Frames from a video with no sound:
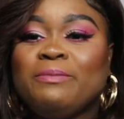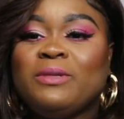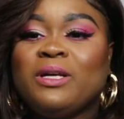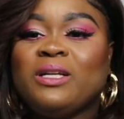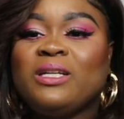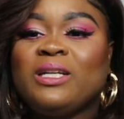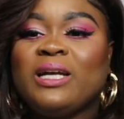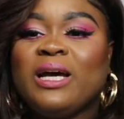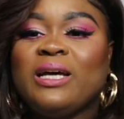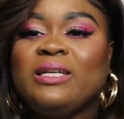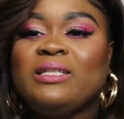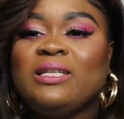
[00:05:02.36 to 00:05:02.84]

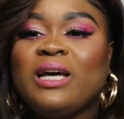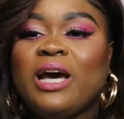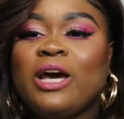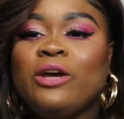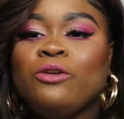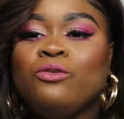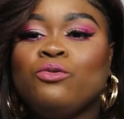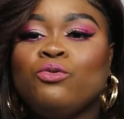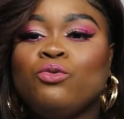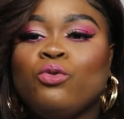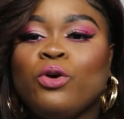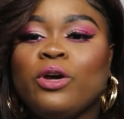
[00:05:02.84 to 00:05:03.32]
at night. I
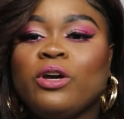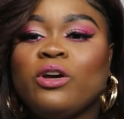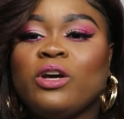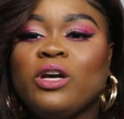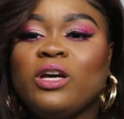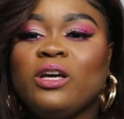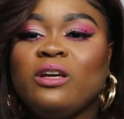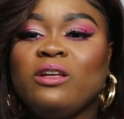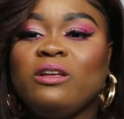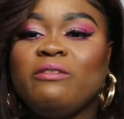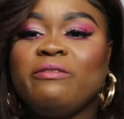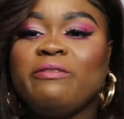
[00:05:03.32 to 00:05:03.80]
knew, okay,
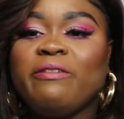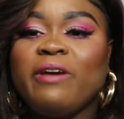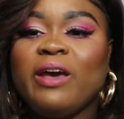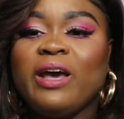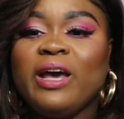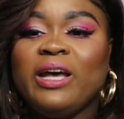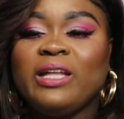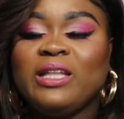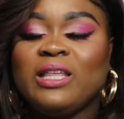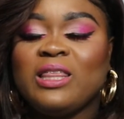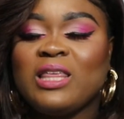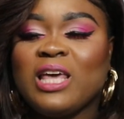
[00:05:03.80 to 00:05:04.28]
if
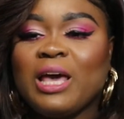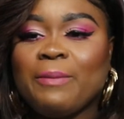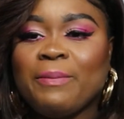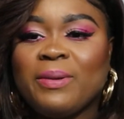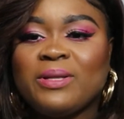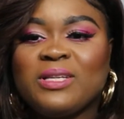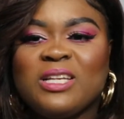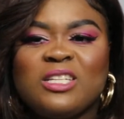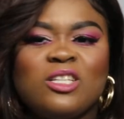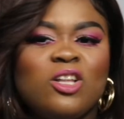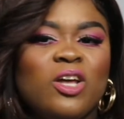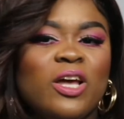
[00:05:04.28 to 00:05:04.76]
anything
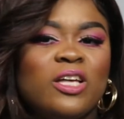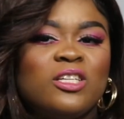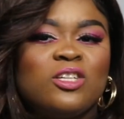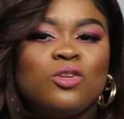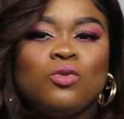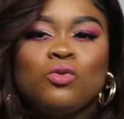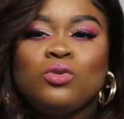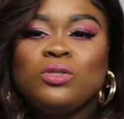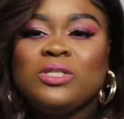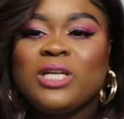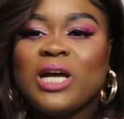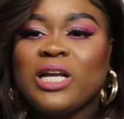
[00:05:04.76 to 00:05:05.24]
happens, as long as they
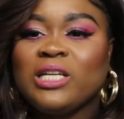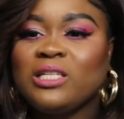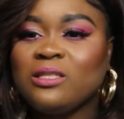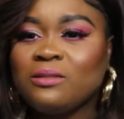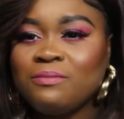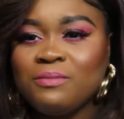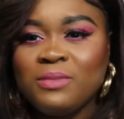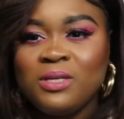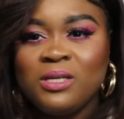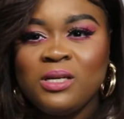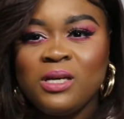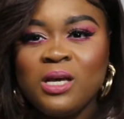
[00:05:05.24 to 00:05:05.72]
don't touch
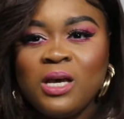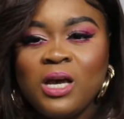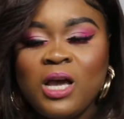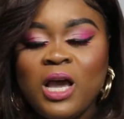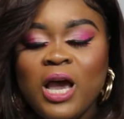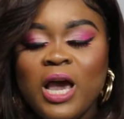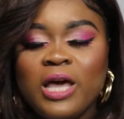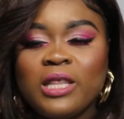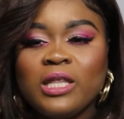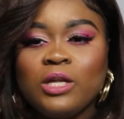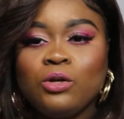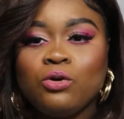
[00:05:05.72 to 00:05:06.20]
me
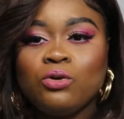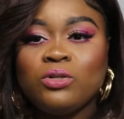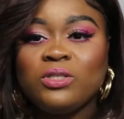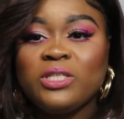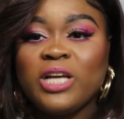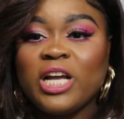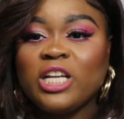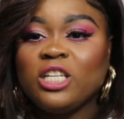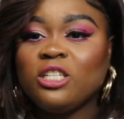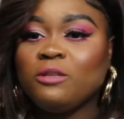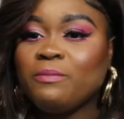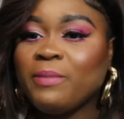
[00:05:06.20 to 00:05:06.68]
and they don't
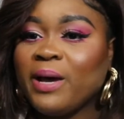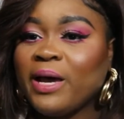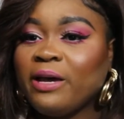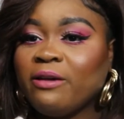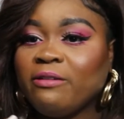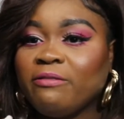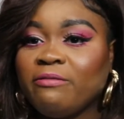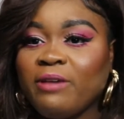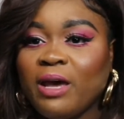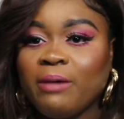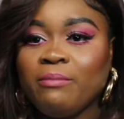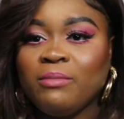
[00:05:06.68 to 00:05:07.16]
touch my
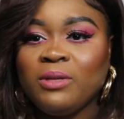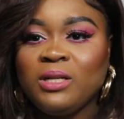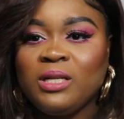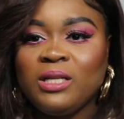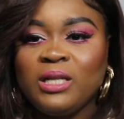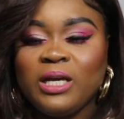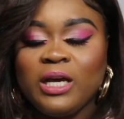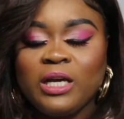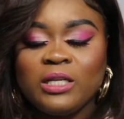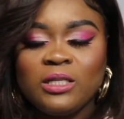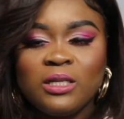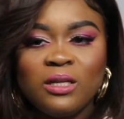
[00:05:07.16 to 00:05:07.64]
family,
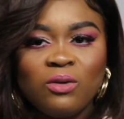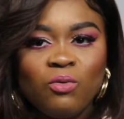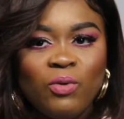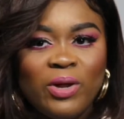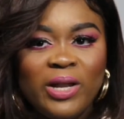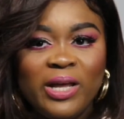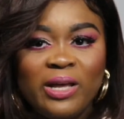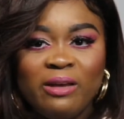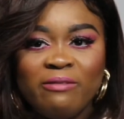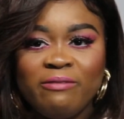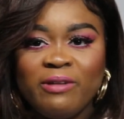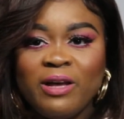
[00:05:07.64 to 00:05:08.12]
they can take
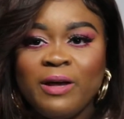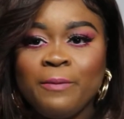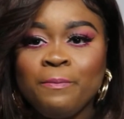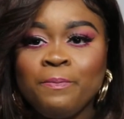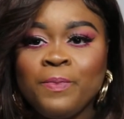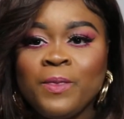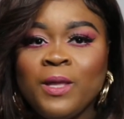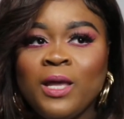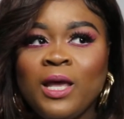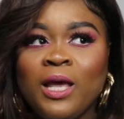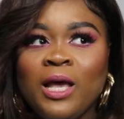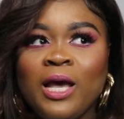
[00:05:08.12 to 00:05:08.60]
whatever,
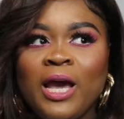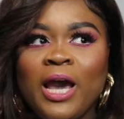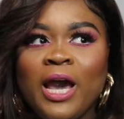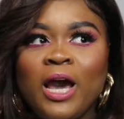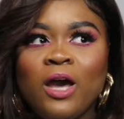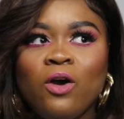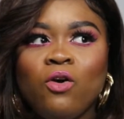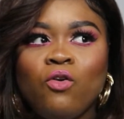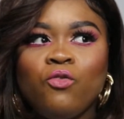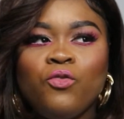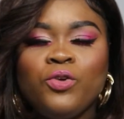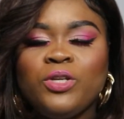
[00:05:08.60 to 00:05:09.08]

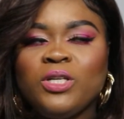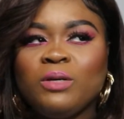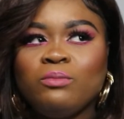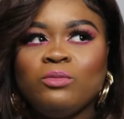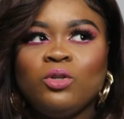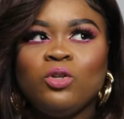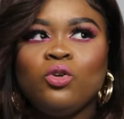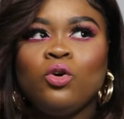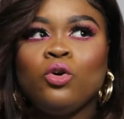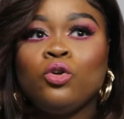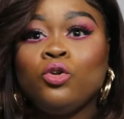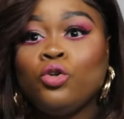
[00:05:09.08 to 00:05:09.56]
of which I'm
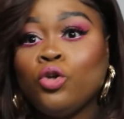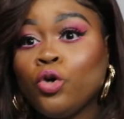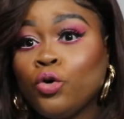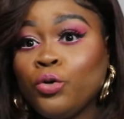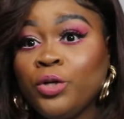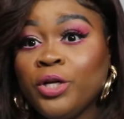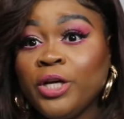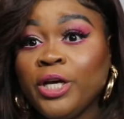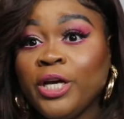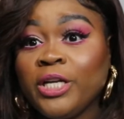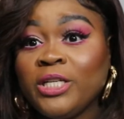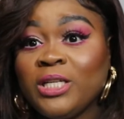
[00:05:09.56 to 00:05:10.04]
not
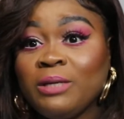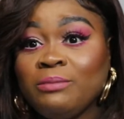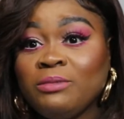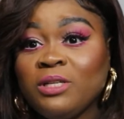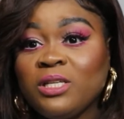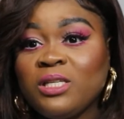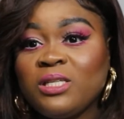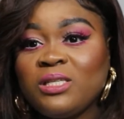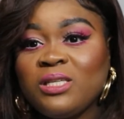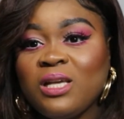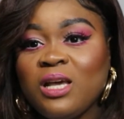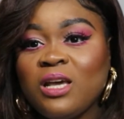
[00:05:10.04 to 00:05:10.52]
condoning it. I'm
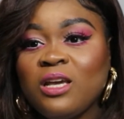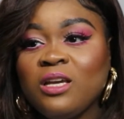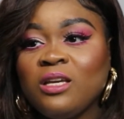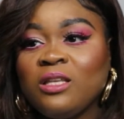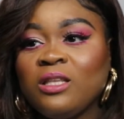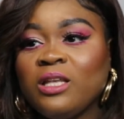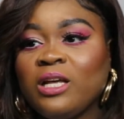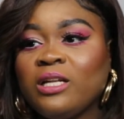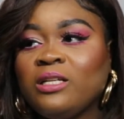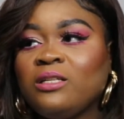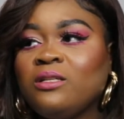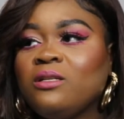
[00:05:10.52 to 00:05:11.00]
just saying
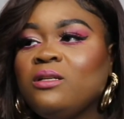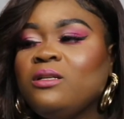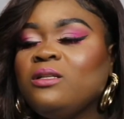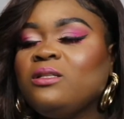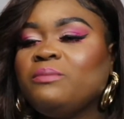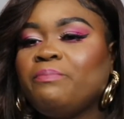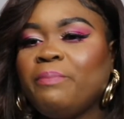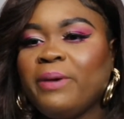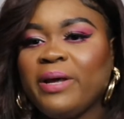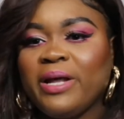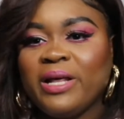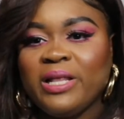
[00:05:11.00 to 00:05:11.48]
that it's
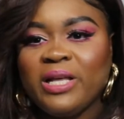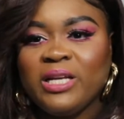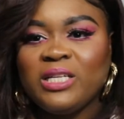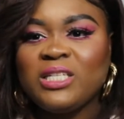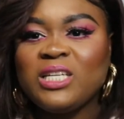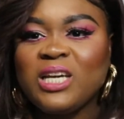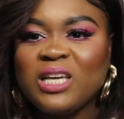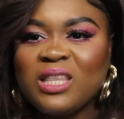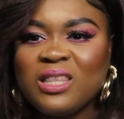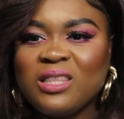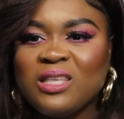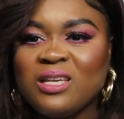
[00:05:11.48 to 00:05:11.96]
better they
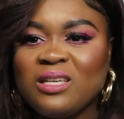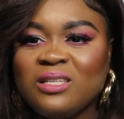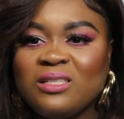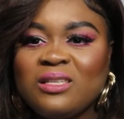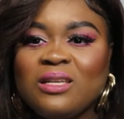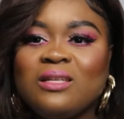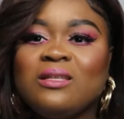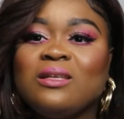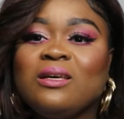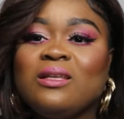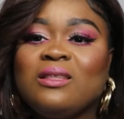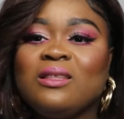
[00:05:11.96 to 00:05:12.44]
take things
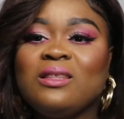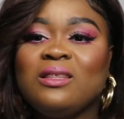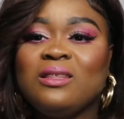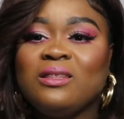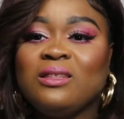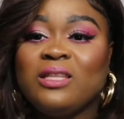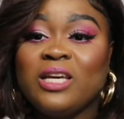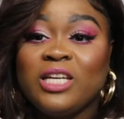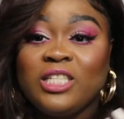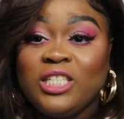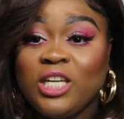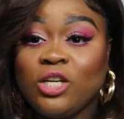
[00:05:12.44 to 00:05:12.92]
than
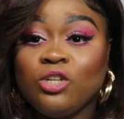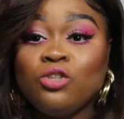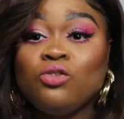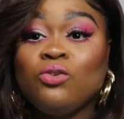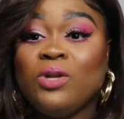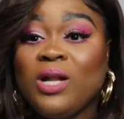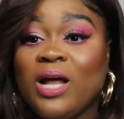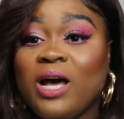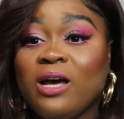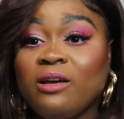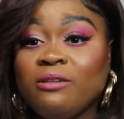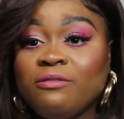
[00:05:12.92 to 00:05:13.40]
they take your
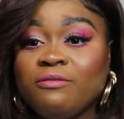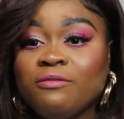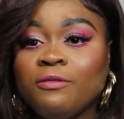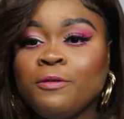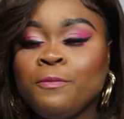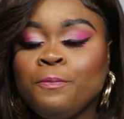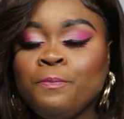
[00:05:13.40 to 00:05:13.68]
life,